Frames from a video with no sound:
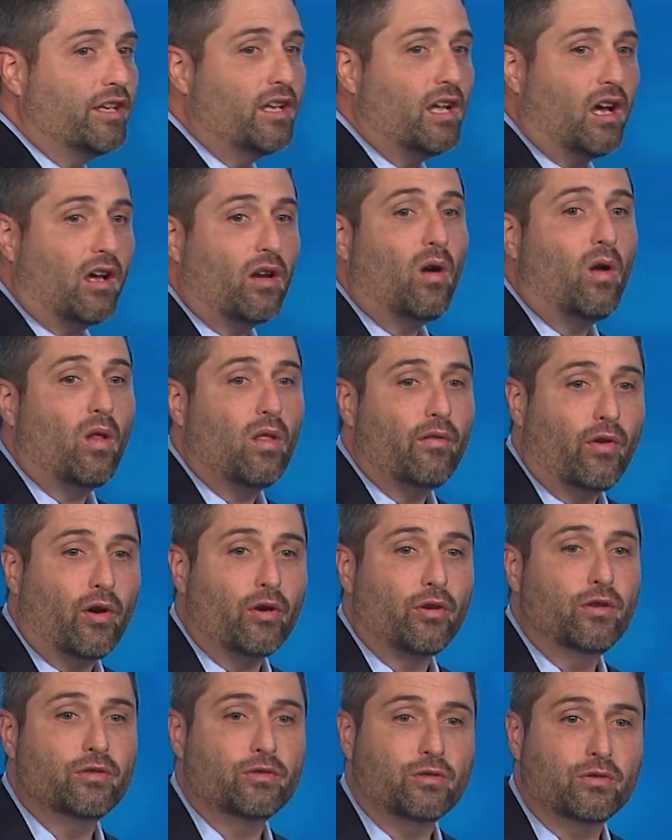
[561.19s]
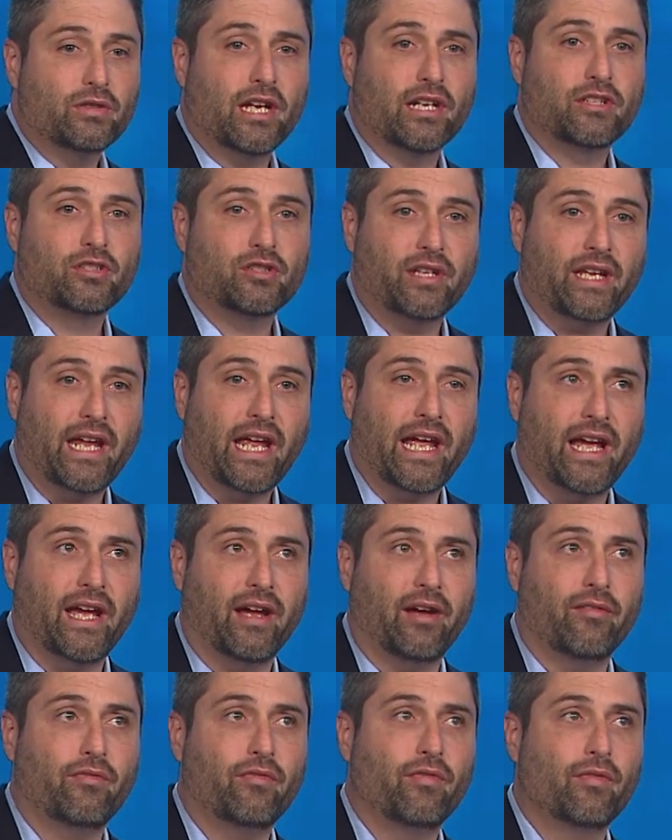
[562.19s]
not all of our users actually
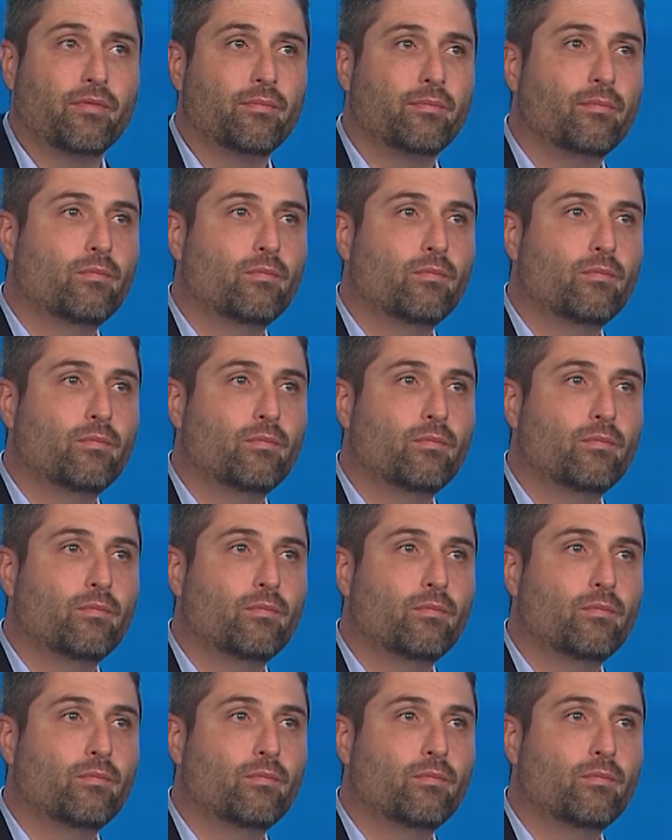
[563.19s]
have.